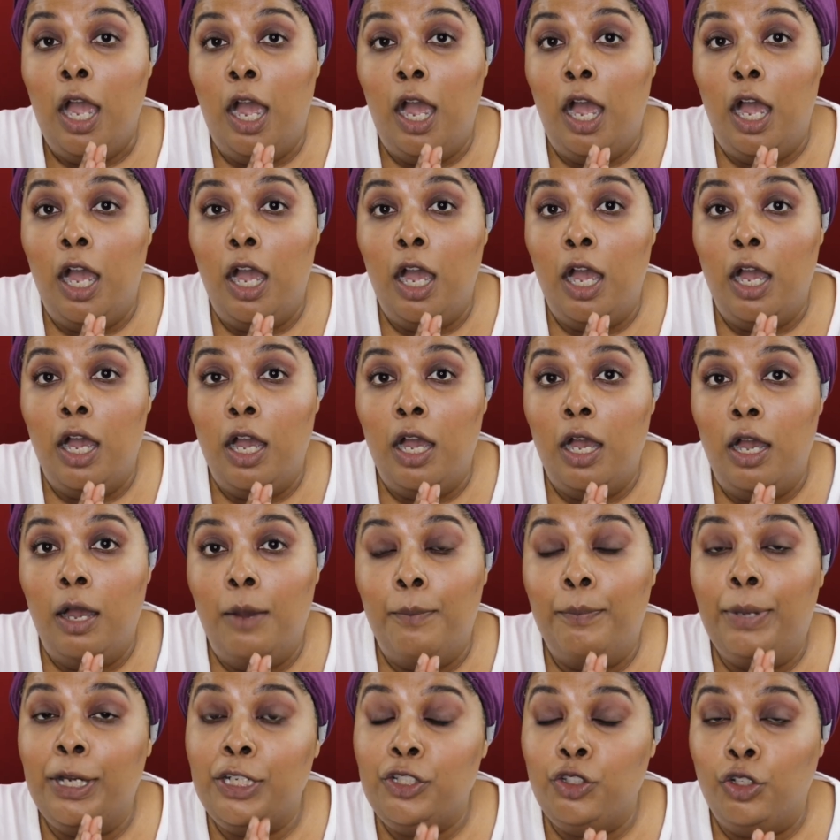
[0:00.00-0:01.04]

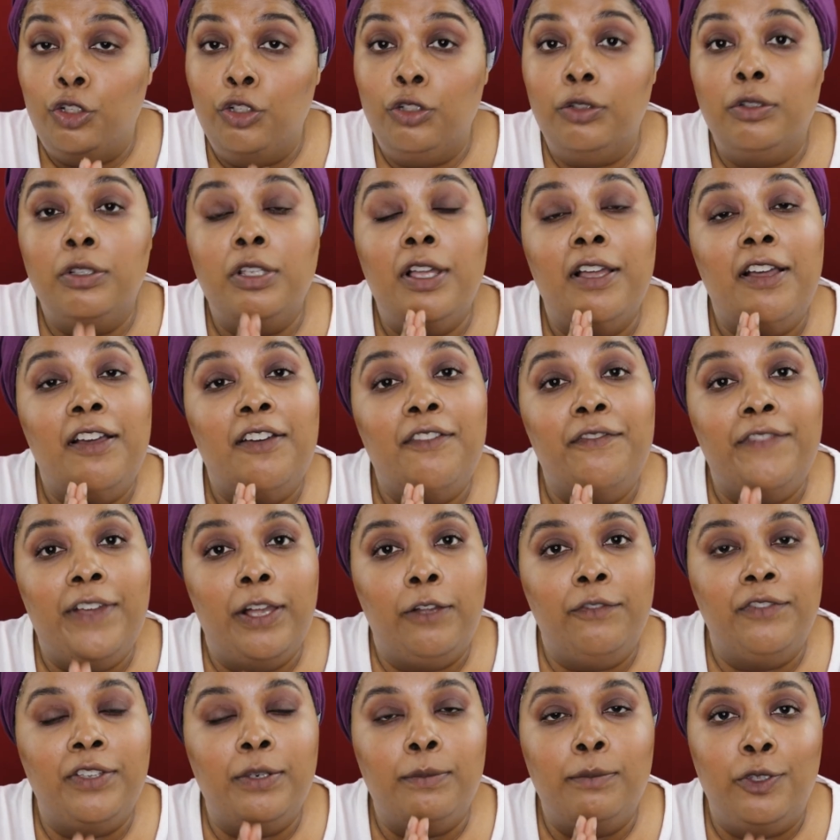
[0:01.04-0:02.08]
bundle,
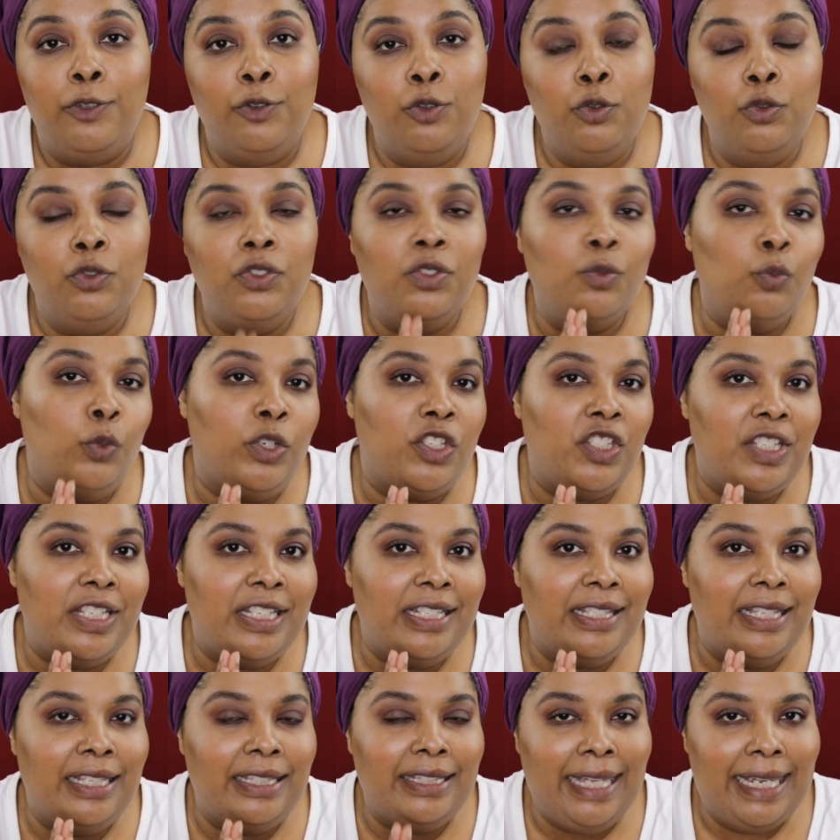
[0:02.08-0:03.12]
Velvet Muse, which
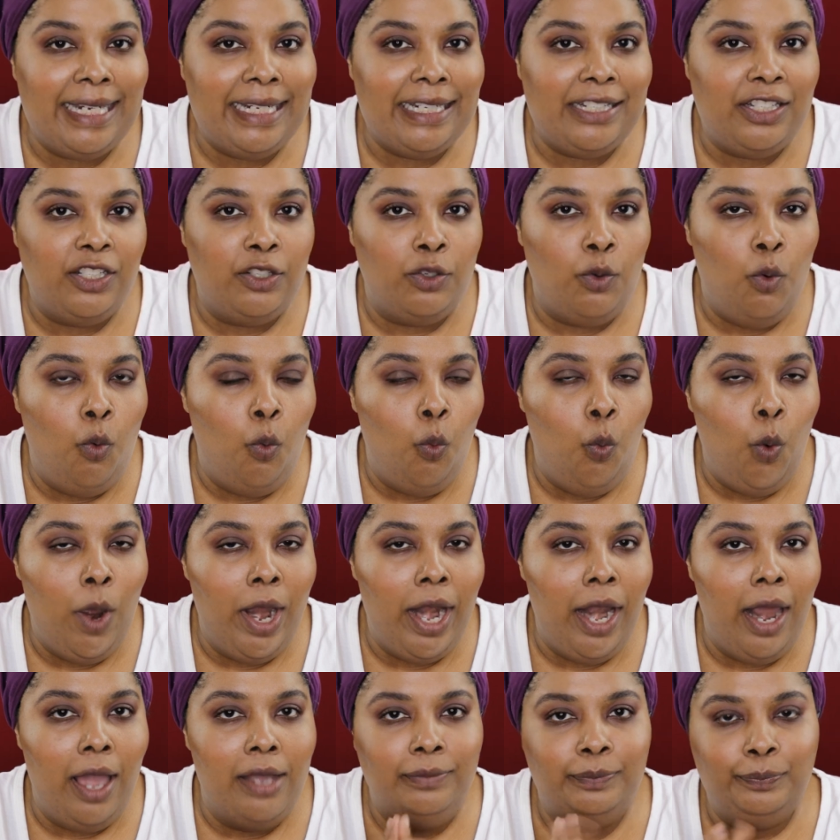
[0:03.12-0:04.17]
is the lightest
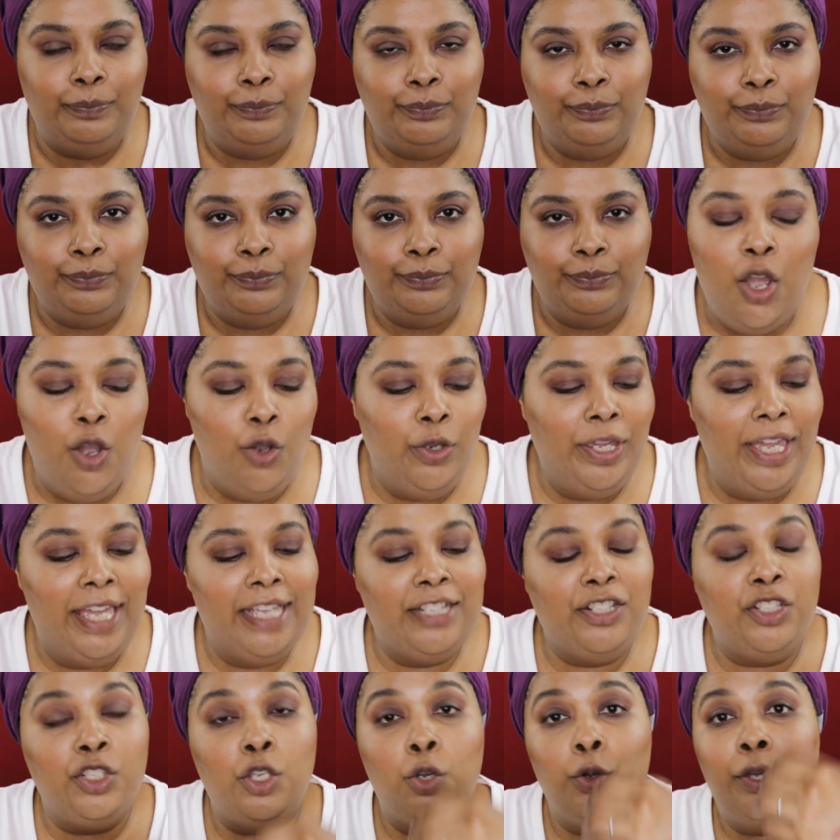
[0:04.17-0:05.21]
one.
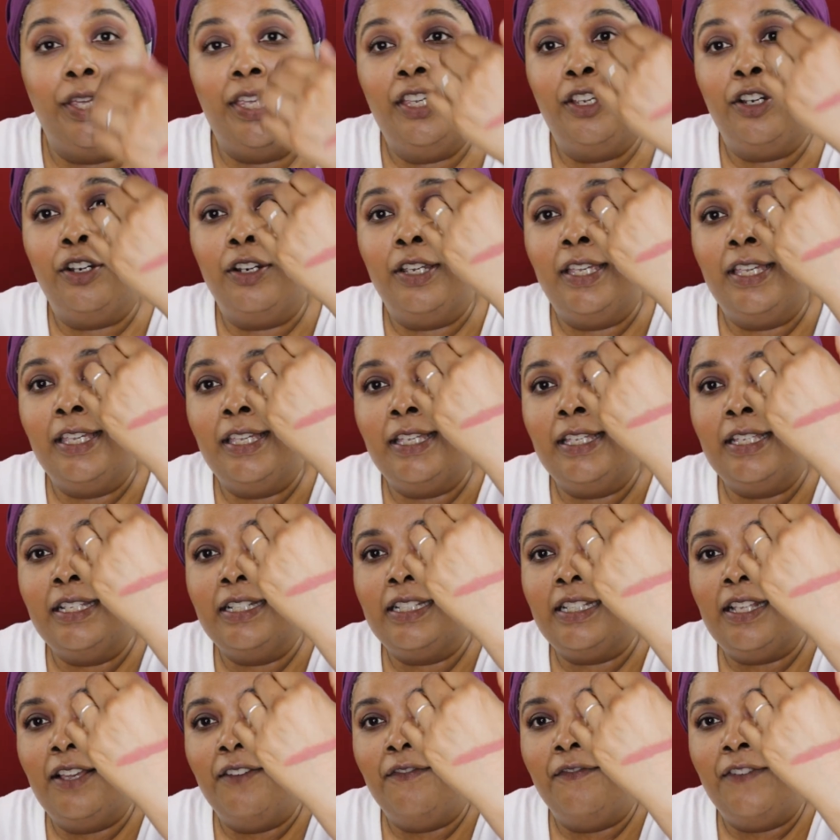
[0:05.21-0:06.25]
Okay, so here
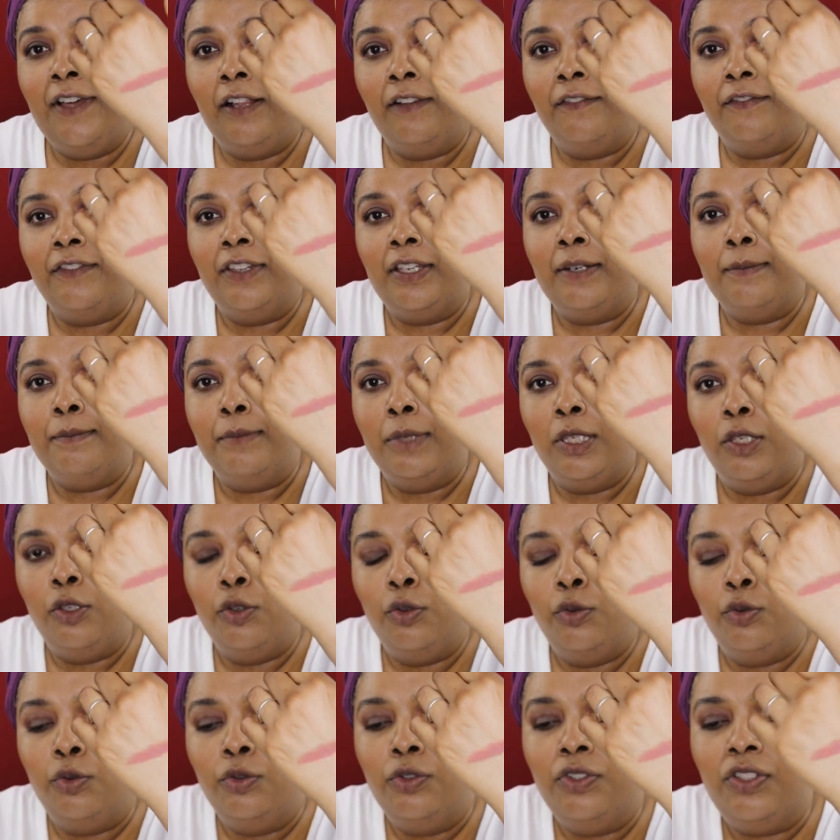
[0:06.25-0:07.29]
is Velvet
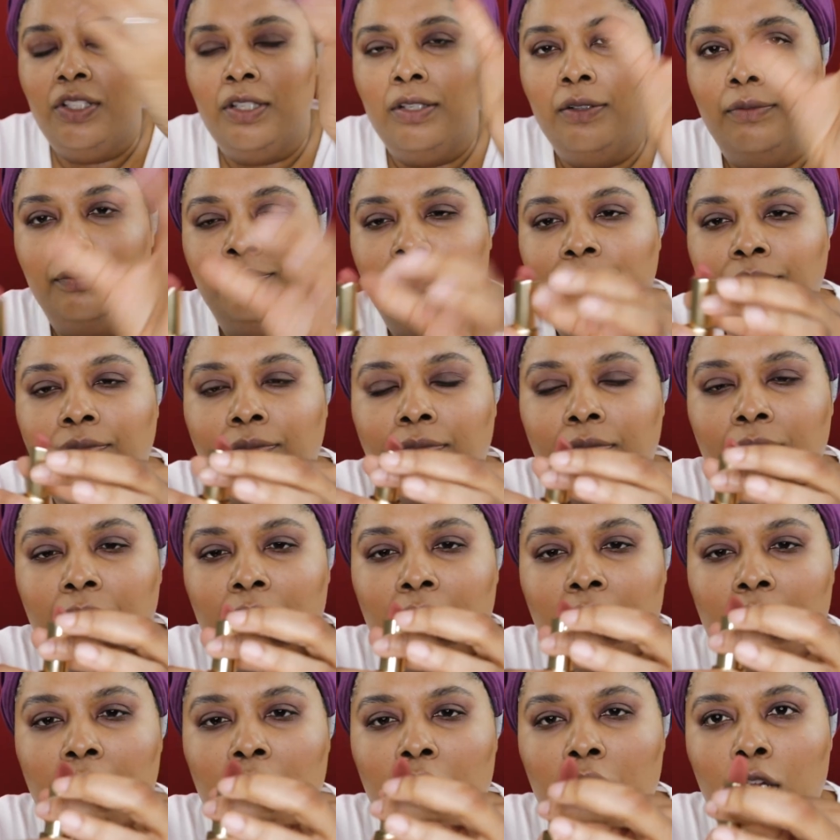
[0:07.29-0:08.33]
Muse.
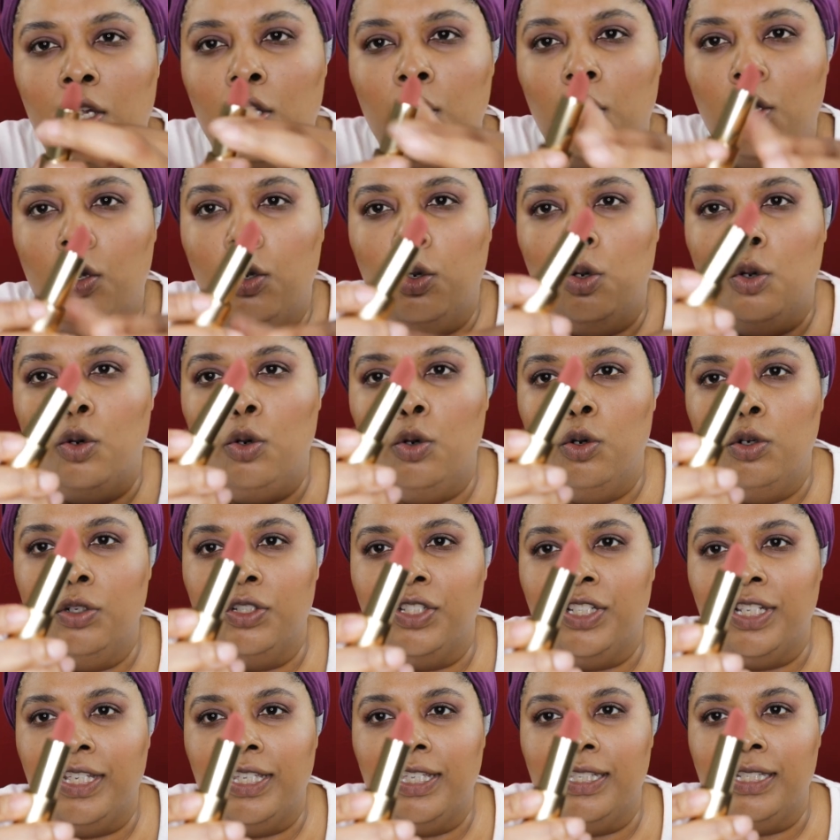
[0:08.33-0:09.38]

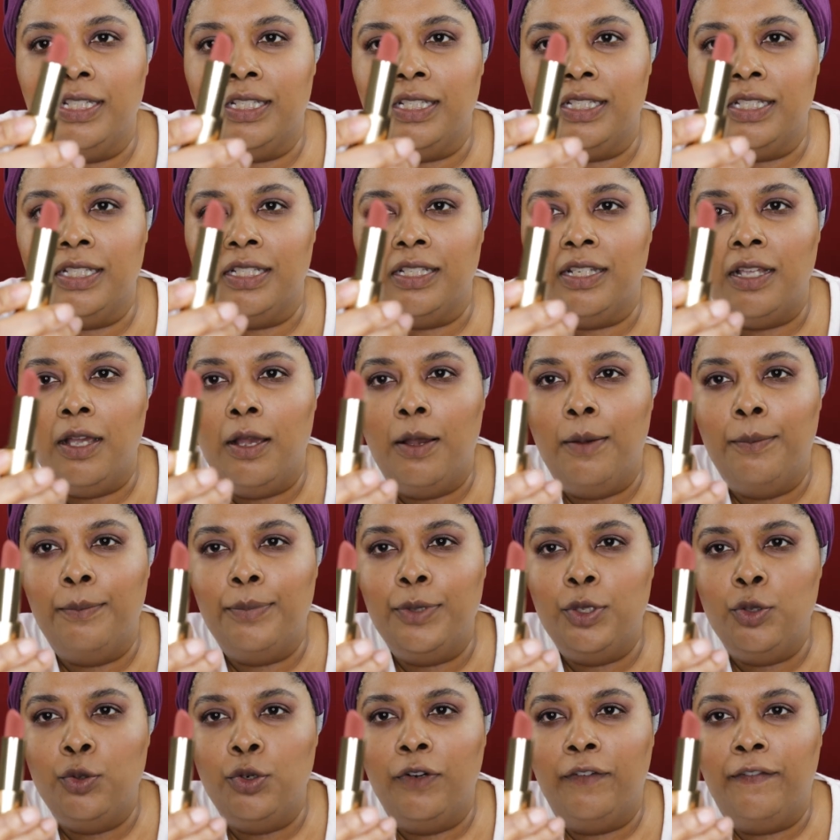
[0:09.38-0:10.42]
Gorgeous, a
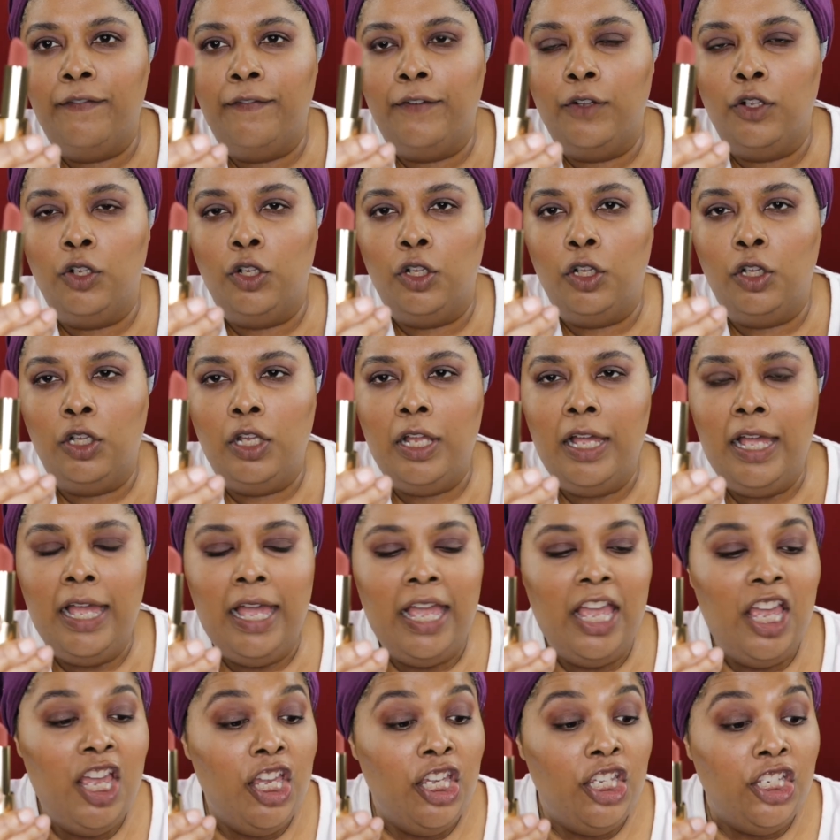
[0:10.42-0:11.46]
beautiful
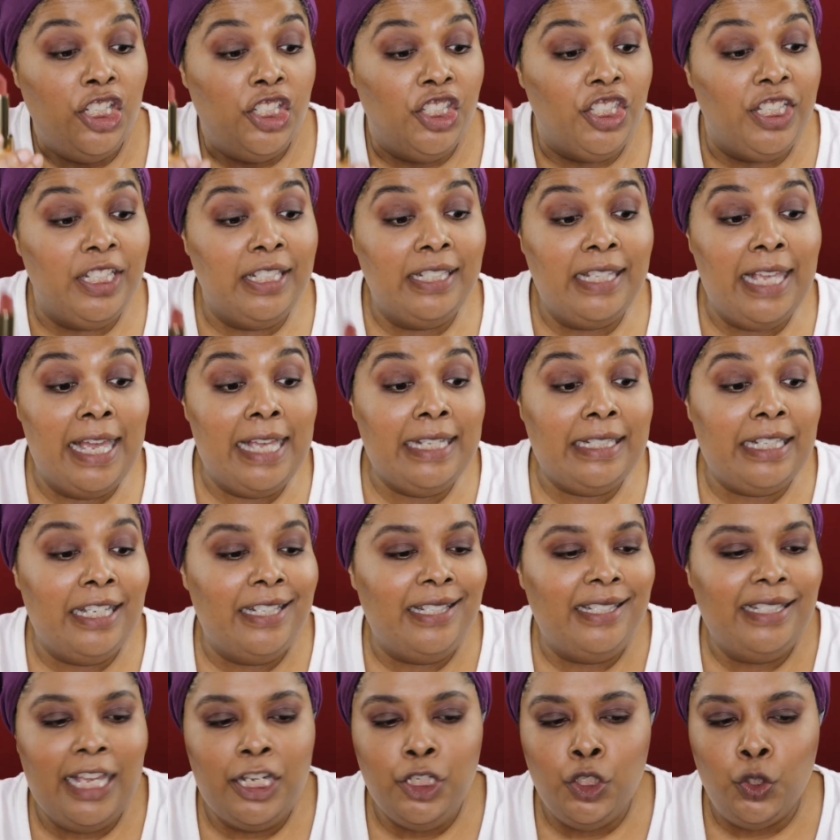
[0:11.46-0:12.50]
She says
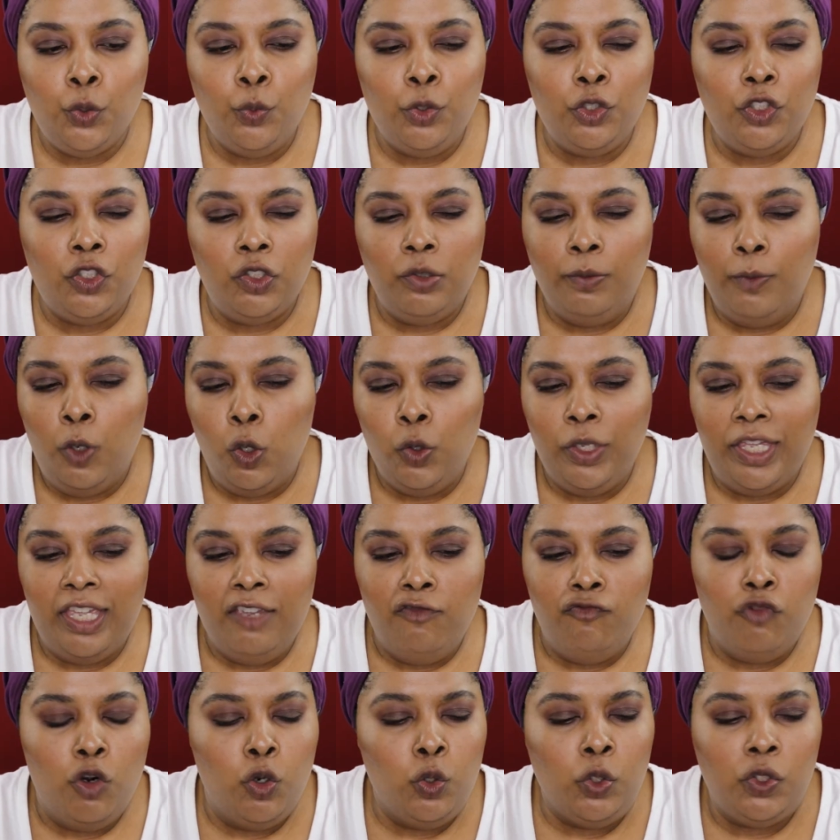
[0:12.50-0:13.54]
a sensual
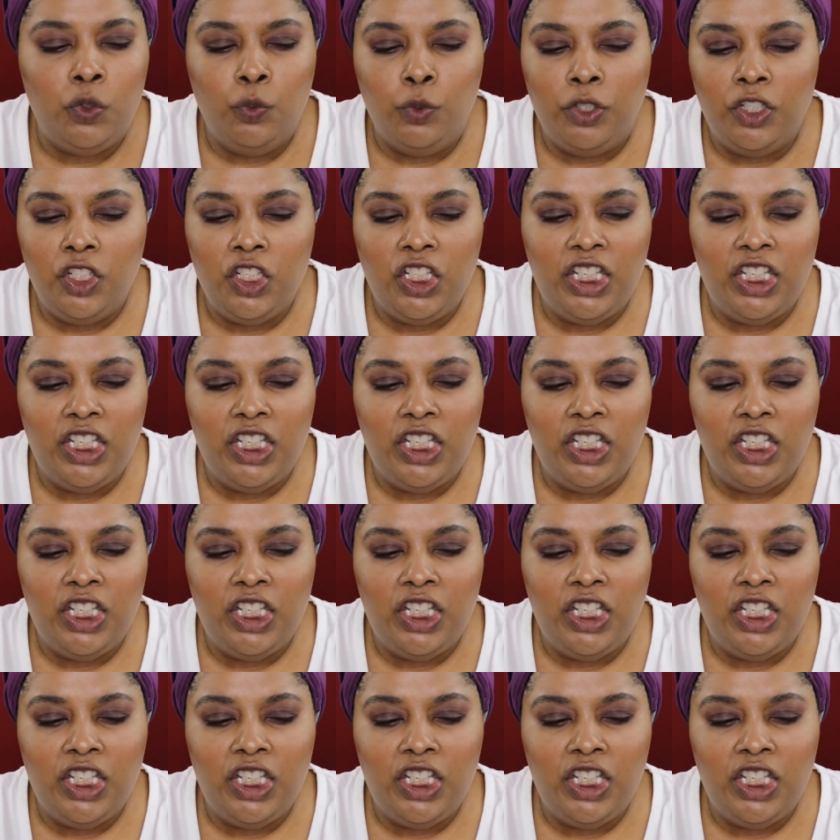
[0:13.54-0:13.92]
smoky rosewood